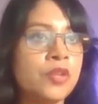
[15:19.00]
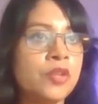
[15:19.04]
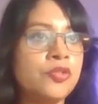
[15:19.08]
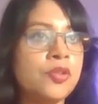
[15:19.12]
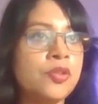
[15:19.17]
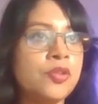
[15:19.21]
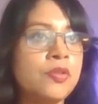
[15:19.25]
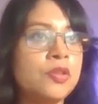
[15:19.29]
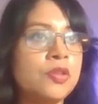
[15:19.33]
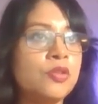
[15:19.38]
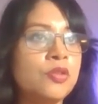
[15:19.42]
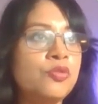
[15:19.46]

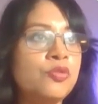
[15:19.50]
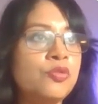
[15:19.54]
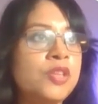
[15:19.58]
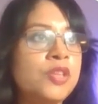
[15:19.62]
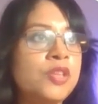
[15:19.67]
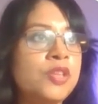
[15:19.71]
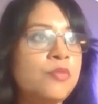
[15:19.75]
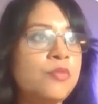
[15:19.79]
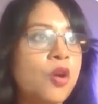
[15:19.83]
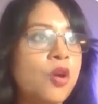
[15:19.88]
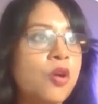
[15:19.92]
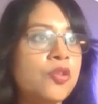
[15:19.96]
So I'll go to
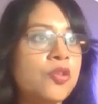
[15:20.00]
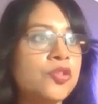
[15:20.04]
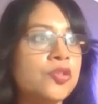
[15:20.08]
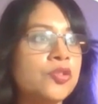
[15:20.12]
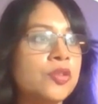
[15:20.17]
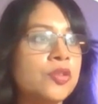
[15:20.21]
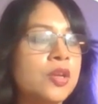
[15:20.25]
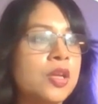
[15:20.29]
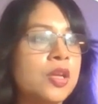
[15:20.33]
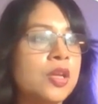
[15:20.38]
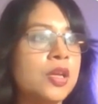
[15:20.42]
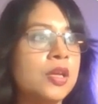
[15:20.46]

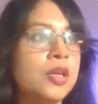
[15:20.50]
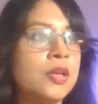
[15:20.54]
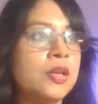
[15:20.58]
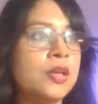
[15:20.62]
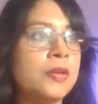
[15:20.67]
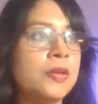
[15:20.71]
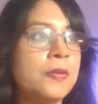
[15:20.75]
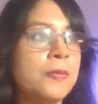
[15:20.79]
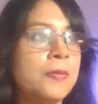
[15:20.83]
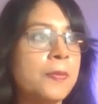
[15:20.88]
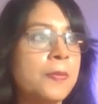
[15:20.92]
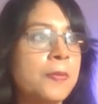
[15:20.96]
inbox.
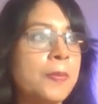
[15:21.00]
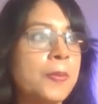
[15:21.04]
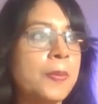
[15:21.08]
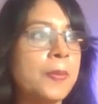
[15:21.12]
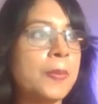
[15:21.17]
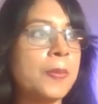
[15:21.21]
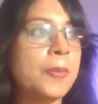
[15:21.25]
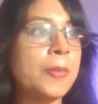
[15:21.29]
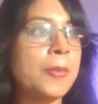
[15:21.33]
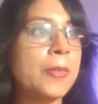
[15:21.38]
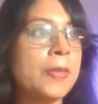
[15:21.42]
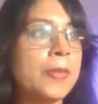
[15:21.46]

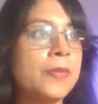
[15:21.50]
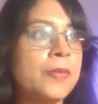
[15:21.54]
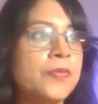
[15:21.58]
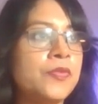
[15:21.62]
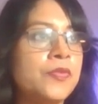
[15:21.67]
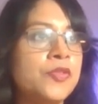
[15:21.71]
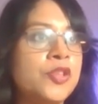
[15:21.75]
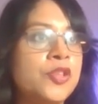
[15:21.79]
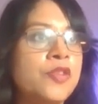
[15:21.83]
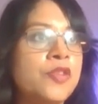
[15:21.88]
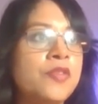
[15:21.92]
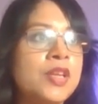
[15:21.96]

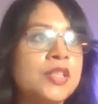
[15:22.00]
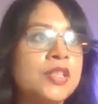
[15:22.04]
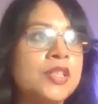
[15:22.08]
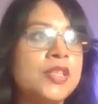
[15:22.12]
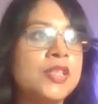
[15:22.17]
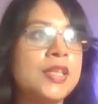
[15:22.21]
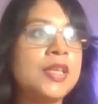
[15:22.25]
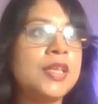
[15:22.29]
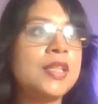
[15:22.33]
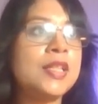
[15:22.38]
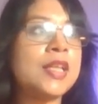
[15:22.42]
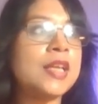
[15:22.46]
So you can
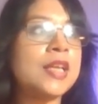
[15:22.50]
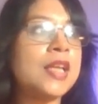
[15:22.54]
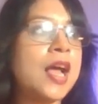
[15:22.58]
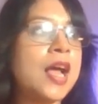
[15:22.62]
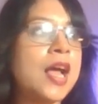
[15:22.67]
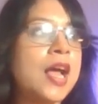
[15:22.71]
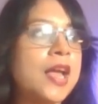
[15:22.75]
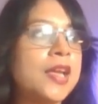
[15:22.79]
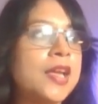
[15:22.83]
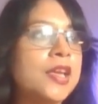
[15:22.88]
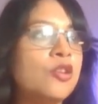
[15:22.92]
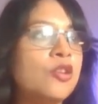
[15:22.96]
see that
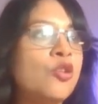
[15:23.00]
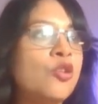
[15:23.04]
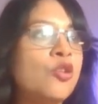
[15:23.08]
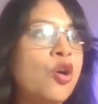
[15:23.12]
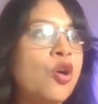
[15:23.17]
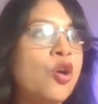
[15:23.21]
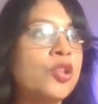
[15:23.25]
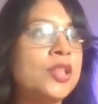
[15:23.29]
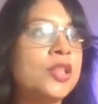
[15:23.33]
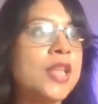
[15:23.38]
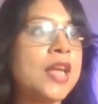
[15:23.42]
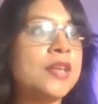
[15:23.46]
I
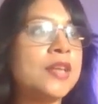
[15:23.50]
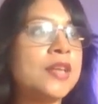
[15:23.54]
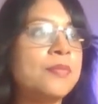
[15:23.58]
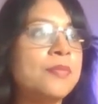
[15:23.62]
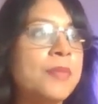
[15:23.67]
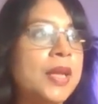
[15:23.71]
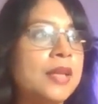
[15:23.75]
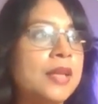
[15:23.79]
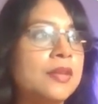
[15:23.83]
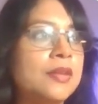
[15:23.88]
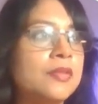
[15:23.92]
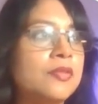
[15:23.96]
got that
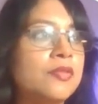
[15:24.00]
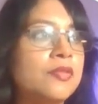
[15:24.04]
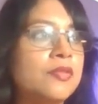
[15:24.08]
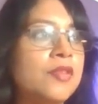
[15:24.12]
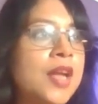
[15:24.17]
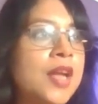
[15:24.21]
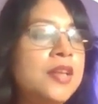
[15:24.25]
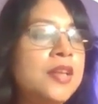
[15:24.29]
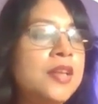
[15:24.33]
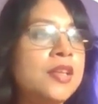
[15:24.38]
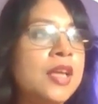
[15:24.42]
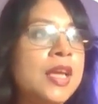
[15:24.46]
mail,
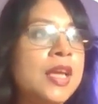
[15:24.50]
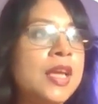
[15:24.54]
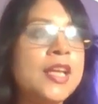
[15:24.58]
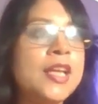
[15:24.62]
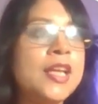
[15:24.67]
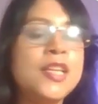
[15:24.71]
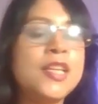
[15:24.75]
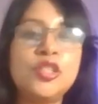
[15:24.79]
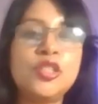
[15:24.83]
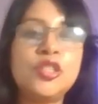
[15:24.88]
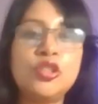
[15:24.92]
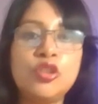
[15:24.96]
right?
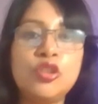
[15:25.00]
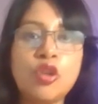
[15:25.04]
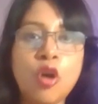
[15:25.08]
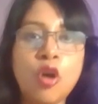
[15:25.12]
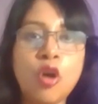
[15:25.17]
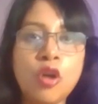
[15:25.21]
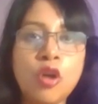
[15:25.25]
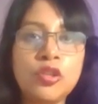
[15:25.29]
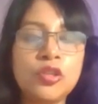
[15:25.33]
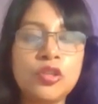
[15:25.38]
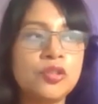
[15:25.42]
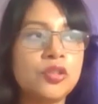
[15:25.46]
It is
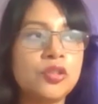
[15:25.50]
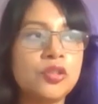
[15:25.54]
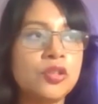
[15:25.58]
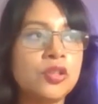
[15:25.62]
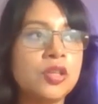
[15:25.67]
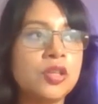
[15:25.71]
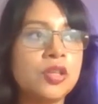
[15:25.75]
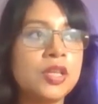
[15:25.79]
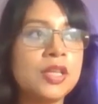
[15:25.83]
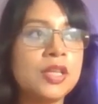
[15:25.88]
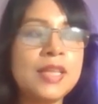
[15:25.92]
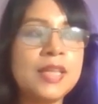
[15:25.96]
not
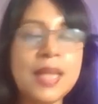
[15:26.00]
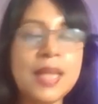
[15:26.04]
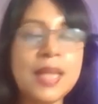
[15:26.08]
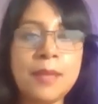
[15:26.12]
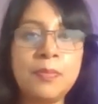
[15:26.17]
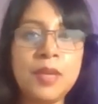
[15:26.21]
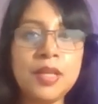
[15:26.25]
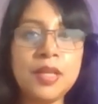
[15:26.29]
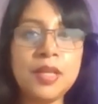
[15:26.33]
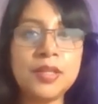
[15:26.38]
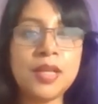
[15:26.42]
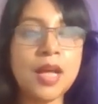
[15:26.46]

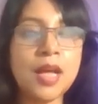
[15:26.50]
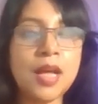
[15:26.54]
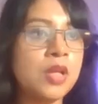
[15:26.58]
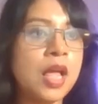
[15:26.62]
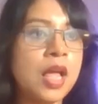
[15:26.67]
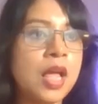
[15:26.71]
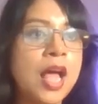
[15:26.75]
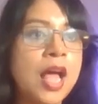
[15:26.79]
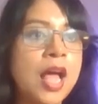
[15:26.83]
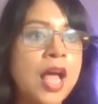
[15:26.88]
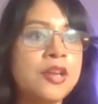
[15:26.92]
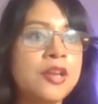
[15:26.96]
labeled
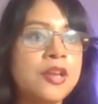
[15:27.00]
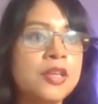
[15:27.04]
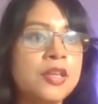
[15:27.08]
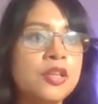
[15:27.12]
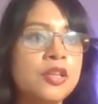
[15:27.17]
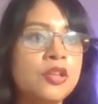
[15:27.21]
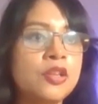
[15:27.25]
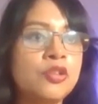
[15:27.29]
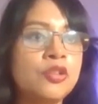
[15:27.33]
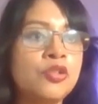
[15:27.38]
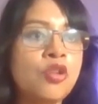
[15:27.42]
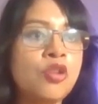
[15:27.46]
and
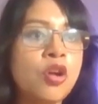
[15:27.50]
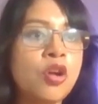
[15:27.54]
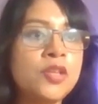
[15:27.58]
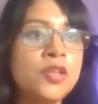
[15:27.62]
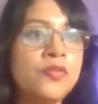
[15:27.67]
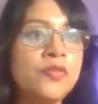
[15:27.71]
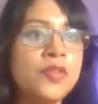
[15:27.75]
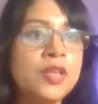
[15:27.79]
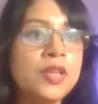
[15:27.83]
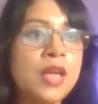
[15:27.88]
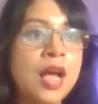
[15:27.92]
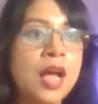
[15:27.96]
not
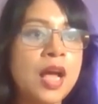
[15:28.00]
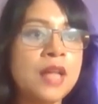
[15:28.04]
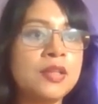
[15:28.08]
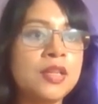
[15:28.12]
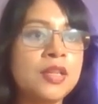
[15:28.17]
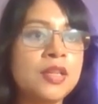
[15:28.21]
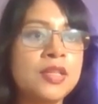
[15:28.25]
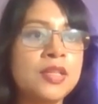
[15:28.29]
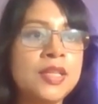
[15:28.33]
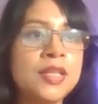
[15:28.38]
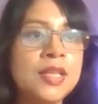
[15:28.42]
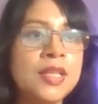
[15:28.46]
even
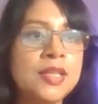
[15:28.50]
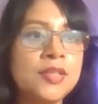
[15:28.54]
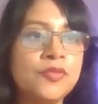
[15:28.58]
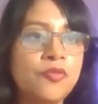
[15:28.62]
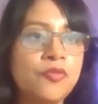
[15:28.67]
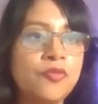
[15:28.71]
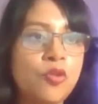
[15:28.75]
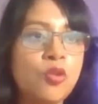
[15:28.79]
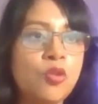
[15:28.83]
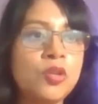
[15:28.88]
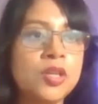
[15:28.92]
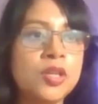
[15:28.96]
under this
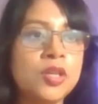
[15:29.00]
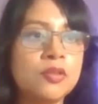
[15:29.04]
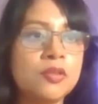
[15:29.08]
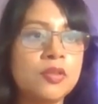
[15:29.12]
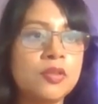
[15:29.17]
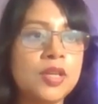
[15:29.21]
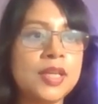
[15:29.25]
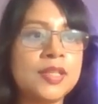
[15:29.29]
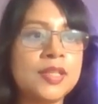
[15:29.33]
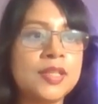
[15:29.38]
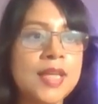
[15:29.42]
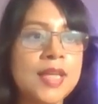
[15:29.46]
folder
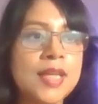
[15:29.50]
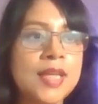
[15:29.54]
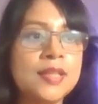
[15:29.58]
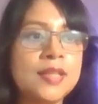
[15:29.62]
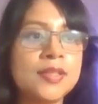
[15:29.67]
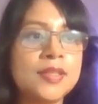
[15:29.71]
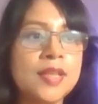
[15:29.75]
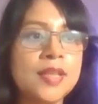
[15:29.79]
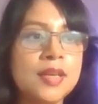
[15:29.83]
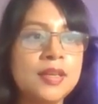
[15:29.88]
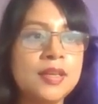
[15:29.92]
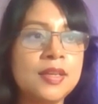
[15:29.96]
like
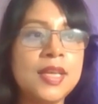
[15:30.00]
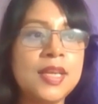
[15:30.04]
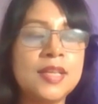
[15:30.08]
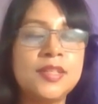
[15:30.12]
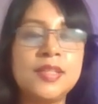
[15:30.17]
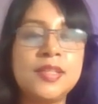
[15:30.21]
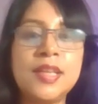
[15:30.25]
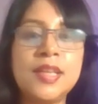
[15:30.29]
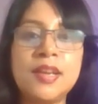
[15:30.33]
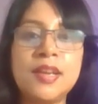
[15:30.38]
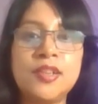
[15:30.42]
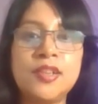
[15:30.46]
sales and
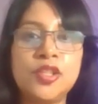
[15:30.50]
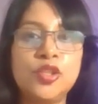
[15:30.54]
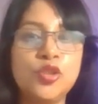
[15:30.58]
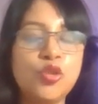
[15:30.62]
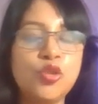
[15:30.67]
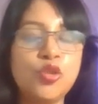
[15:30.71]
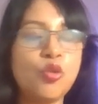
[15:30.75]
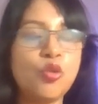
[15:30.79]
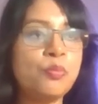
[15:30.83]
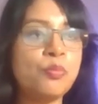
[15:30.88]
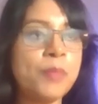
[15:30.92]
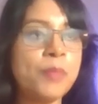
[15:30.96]
leads. There is
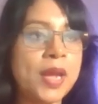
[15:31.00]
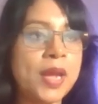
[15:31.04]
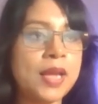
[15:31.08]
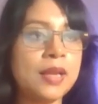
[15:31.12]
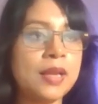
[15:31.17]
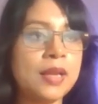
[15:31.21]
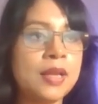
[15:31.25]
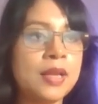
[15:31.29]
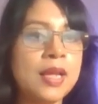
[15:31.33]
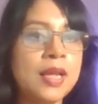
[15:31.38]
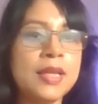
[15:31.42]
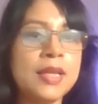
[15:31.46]
no
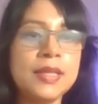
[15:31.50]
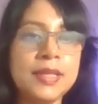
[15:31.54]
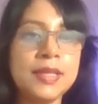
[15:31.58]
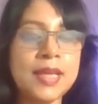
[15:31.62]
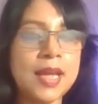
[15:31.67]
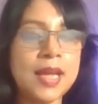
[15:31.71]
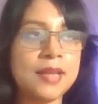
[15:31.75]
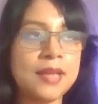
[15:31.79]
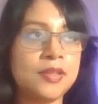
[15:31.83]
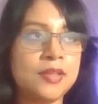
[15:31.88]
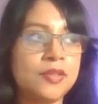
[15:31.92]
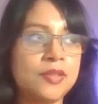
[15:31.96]
mail
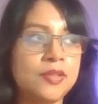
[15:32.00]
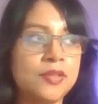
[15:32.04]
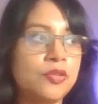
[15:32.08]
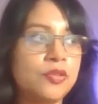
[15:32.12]
yet.